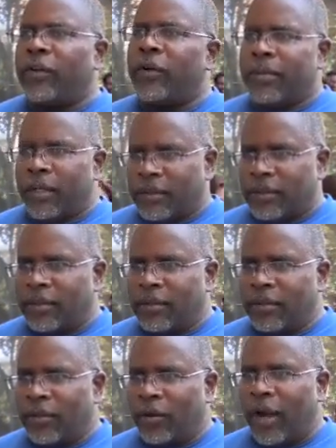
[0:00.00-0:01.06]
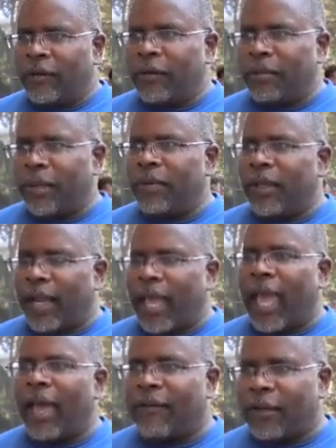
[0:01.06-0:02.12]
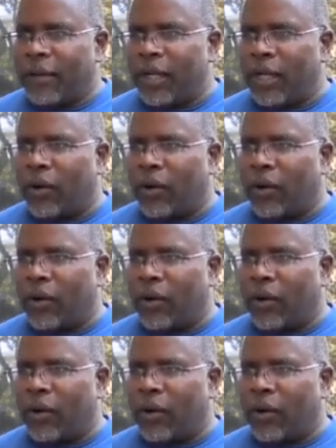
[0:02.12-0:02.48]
criminals go after people that have committed